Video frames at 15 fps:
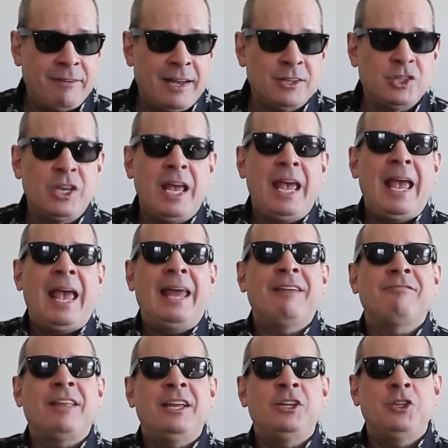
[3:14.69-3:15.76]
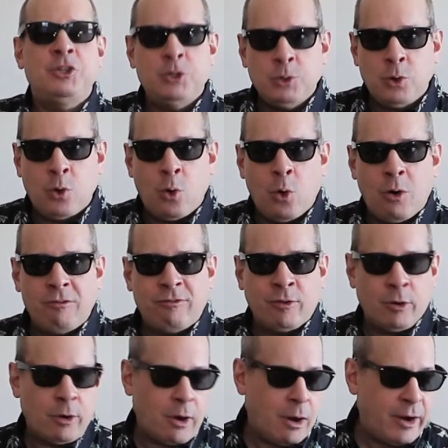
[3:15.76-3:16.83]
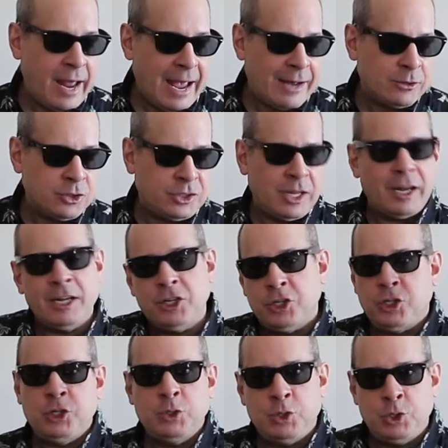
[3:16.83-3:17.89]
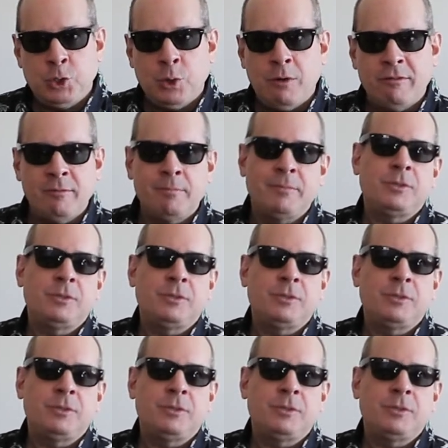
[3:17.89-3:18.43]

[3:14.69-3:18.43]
ounce. And if they do call for an ounce, then I just use two of them.